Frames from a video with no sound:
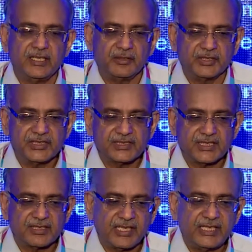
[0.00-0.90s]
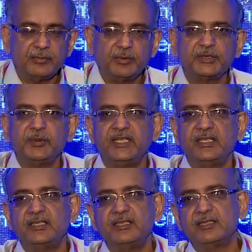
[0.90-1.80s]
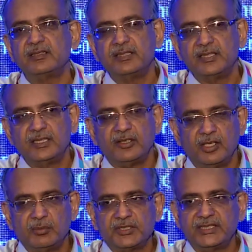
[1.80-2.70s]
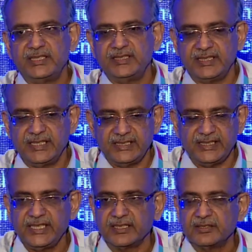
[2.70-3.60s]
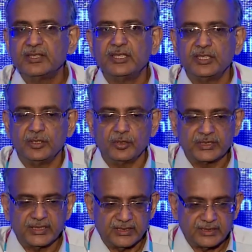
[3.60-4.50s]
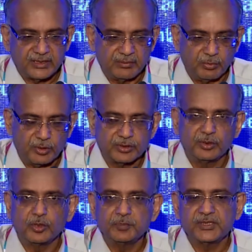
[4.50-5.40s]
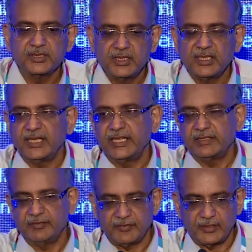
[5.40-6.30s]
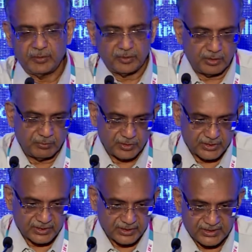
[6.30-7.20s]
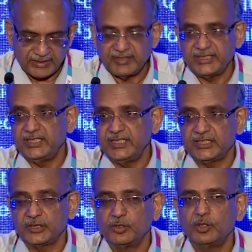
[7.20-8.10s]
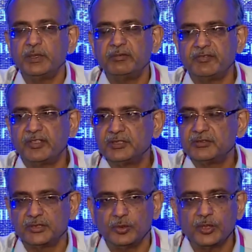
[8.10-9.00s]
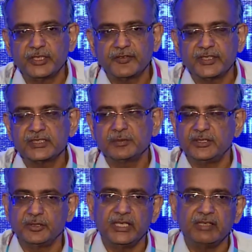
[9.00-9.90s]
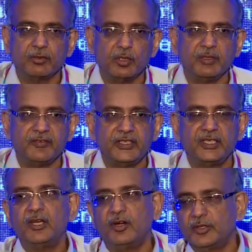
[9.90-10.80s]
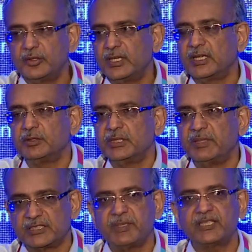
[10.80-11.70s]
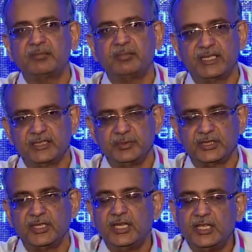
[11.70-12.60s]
Now, this is a trial which we did in almost 1998, looked at it in both groups, and we found almost 70 in each group, and we found there was no difference whether you gave clomiphene or you allowed them expectant management.